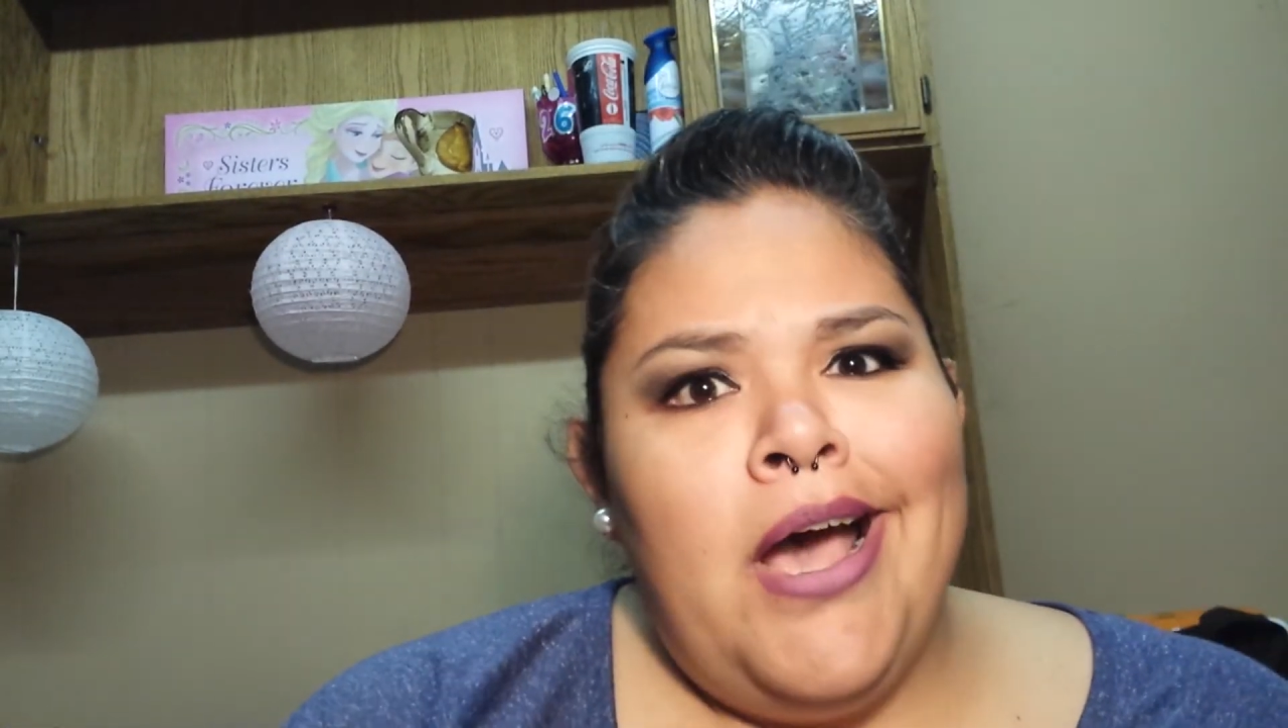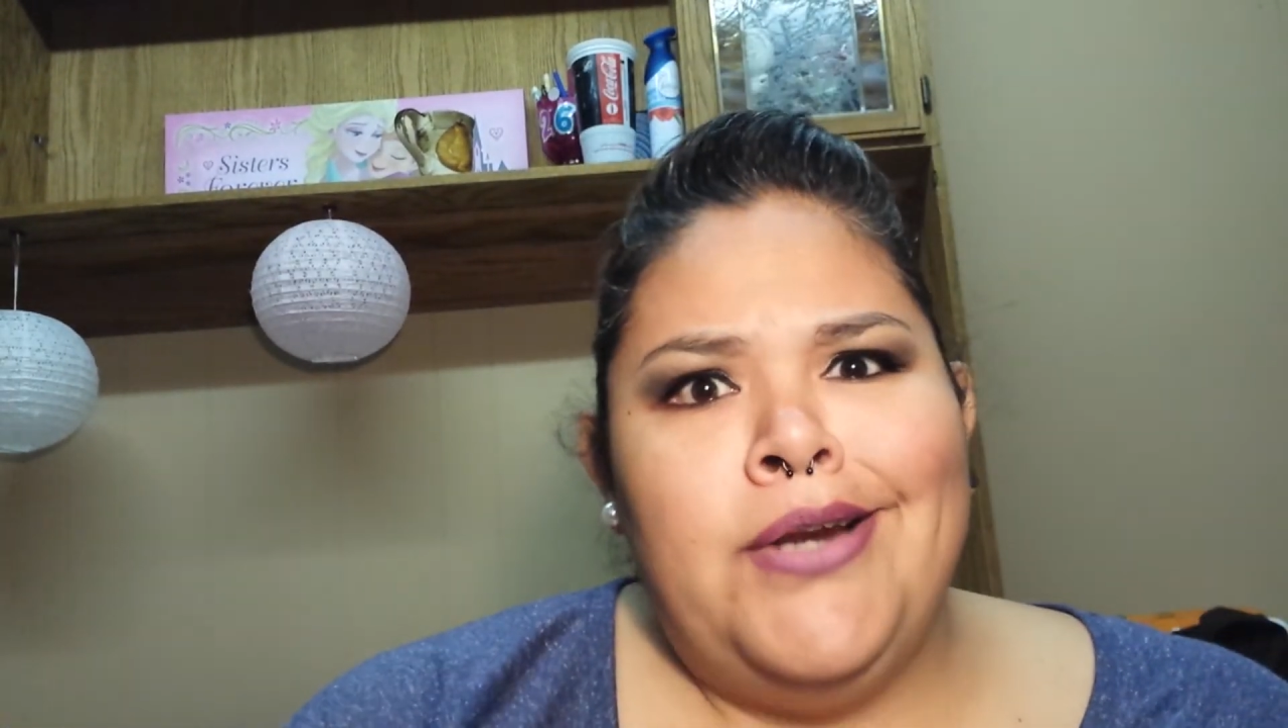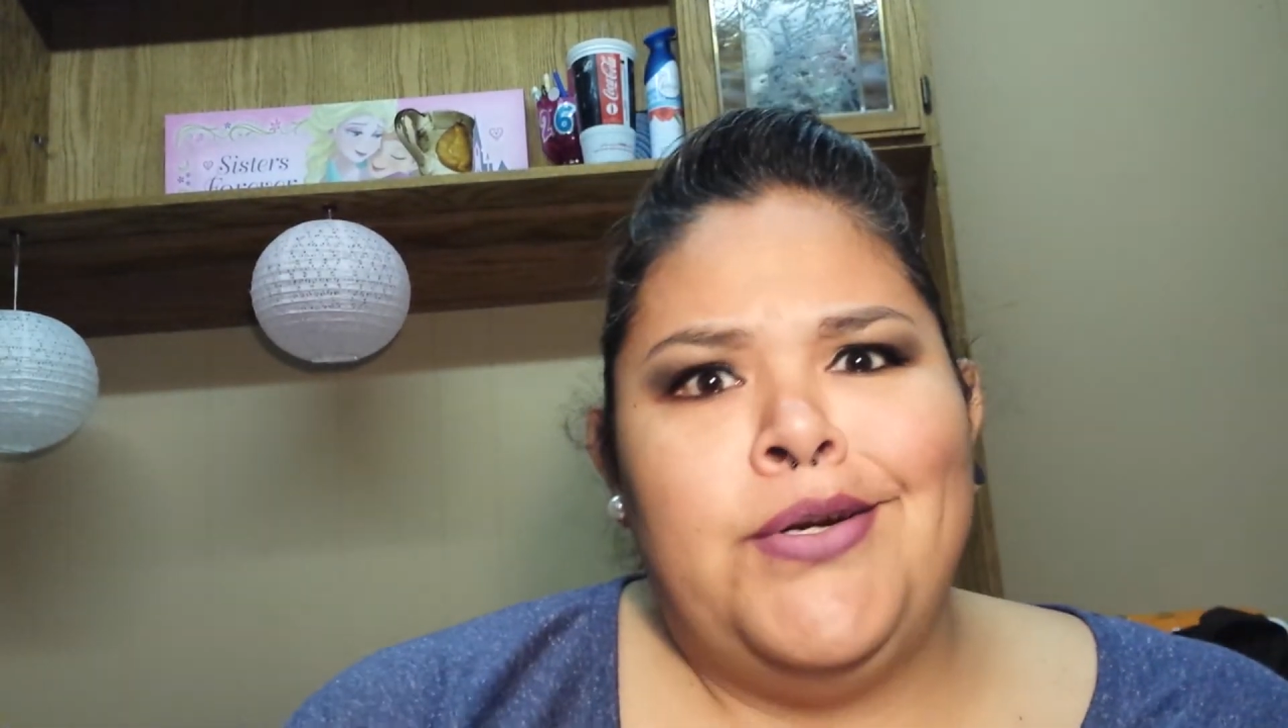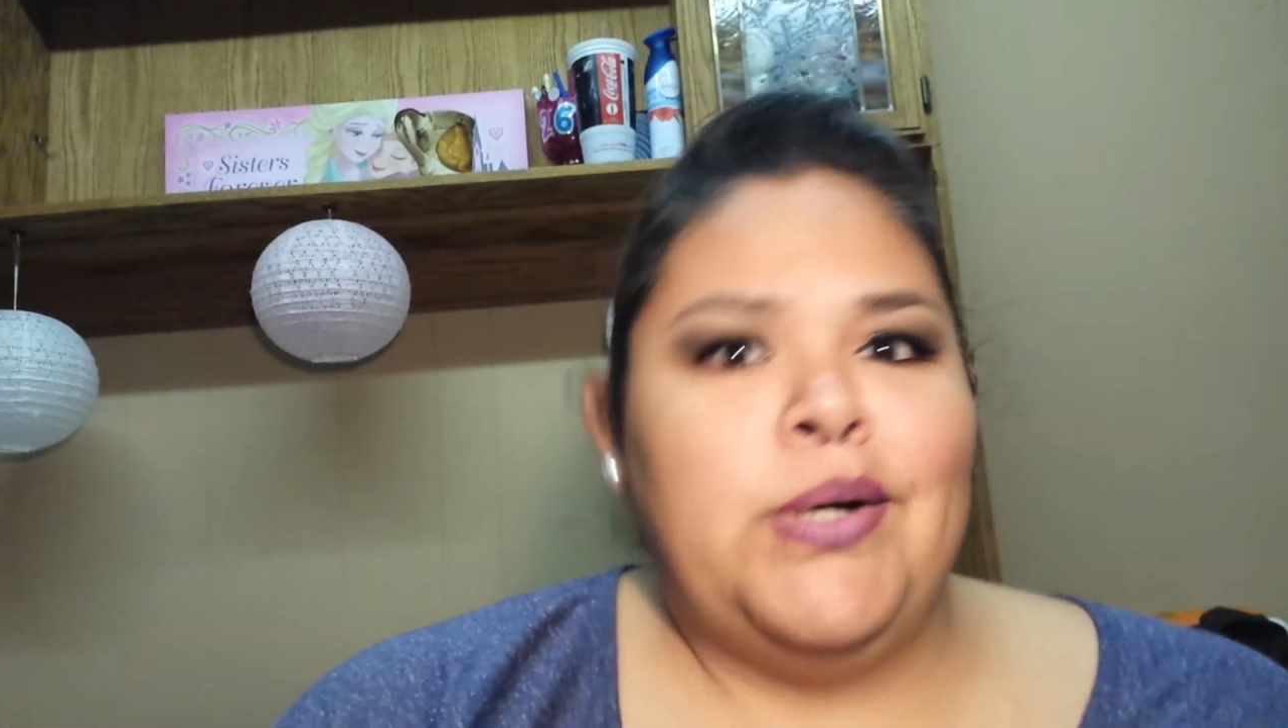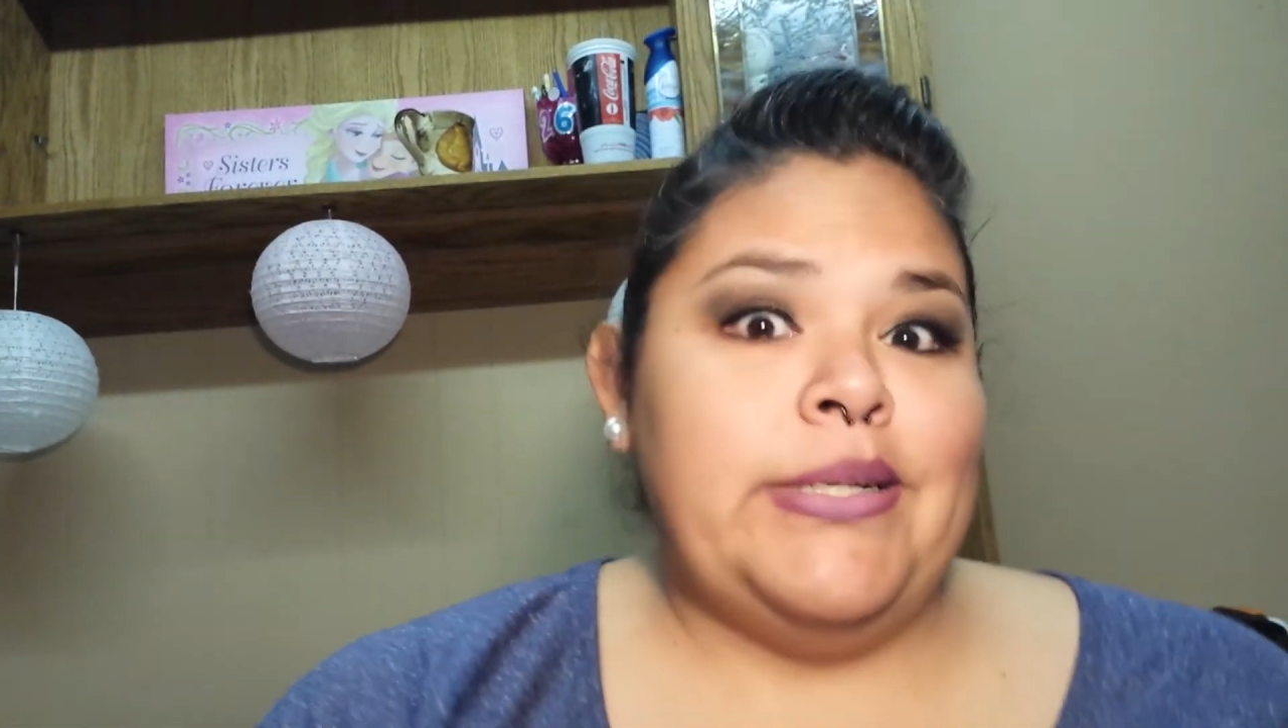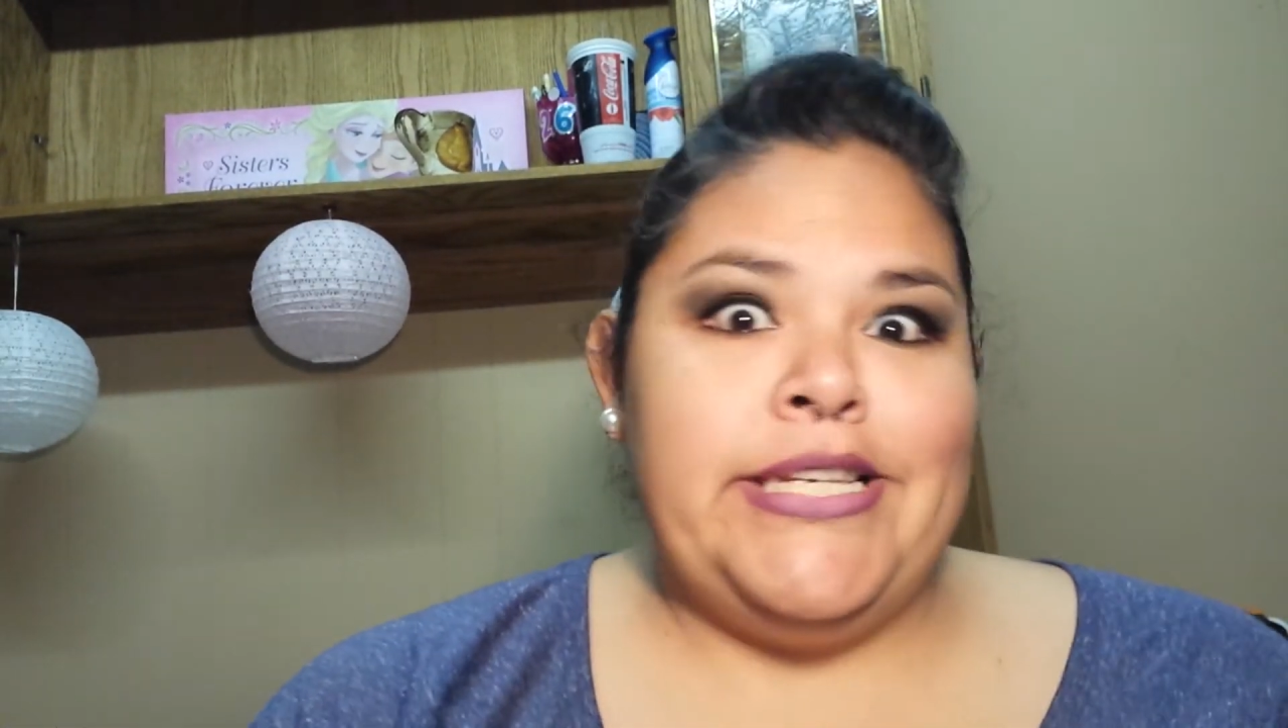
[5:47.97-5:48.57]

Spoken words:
I don't know, a